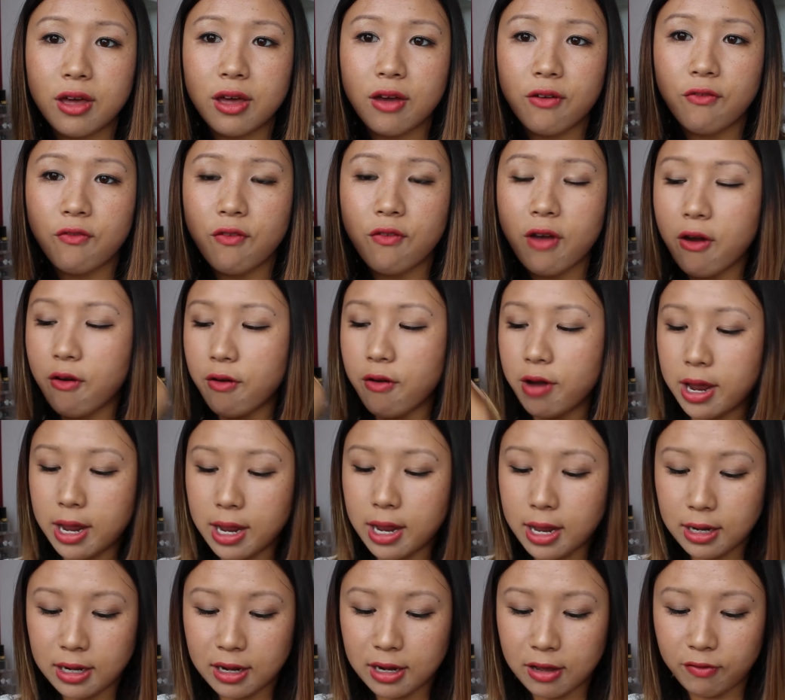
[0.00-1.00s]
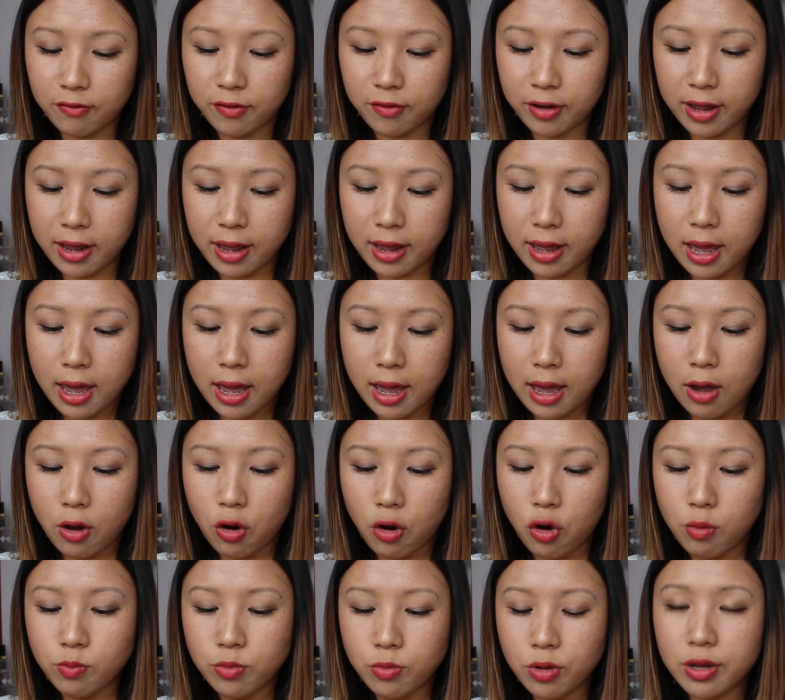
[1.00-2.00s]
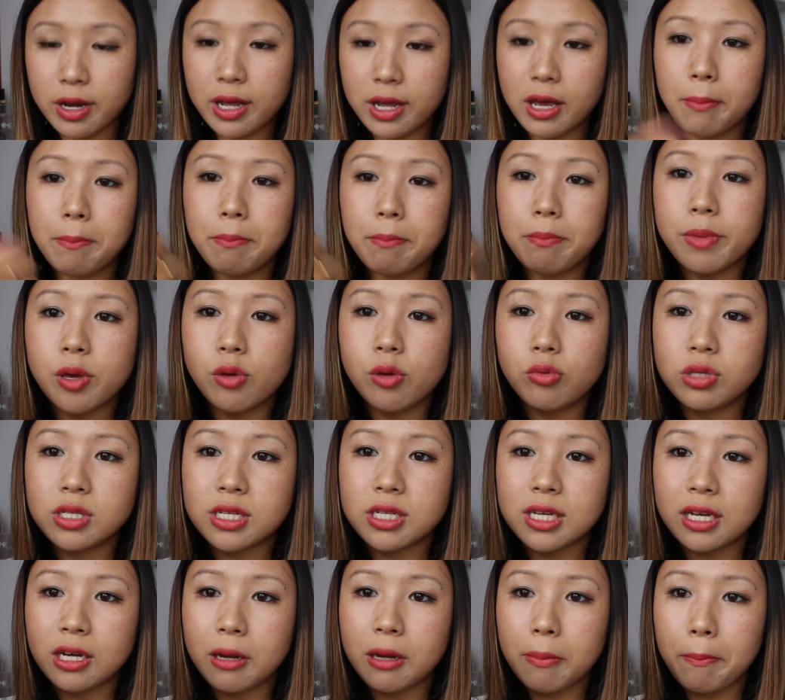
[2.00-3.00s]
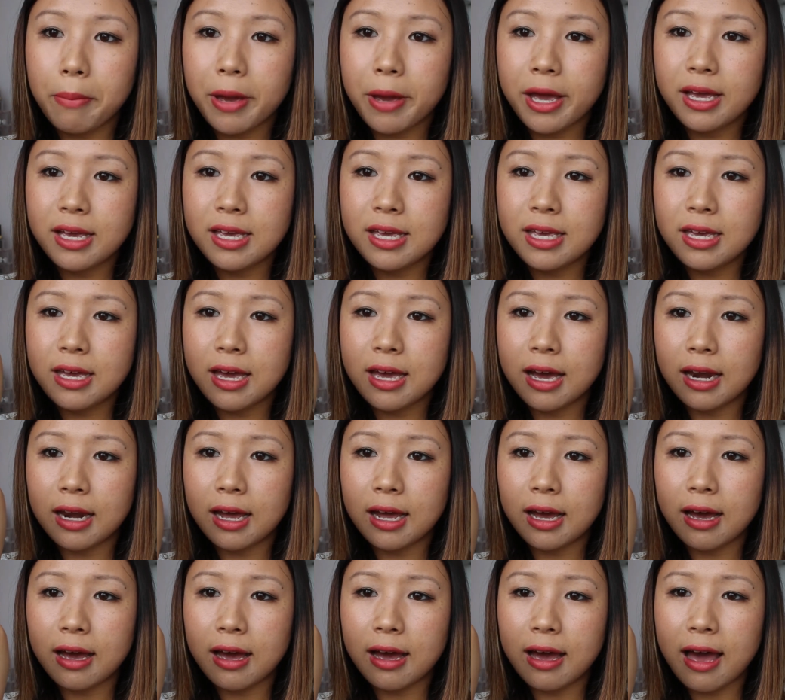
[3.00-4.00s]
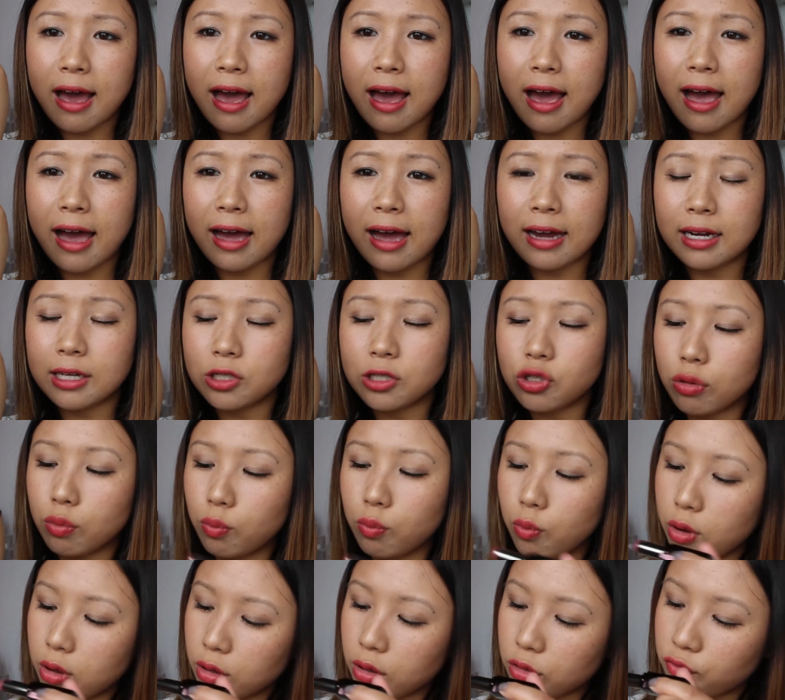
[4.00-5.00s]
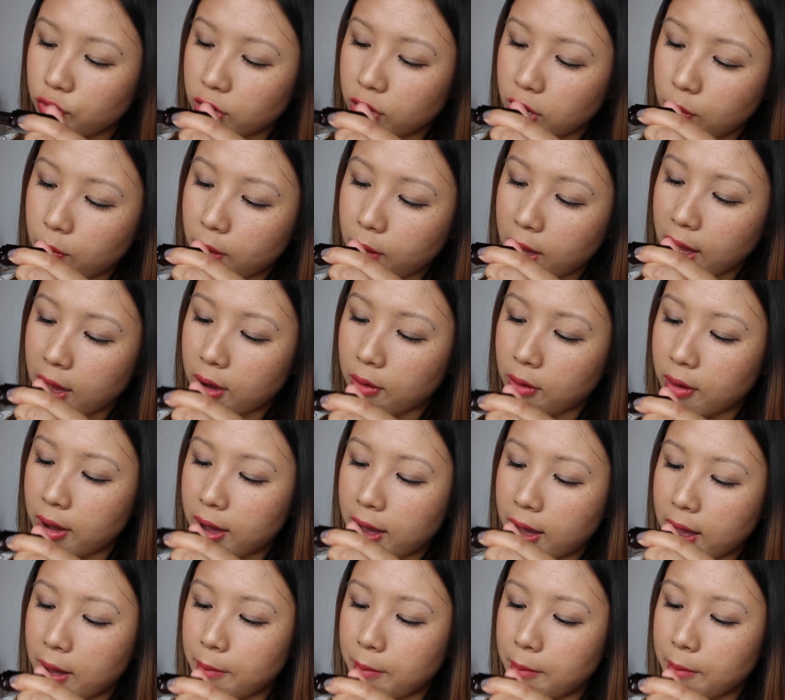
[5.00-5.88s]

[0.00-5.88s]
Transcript: a very lovely, almost like a muted pinky colour, and it just works really well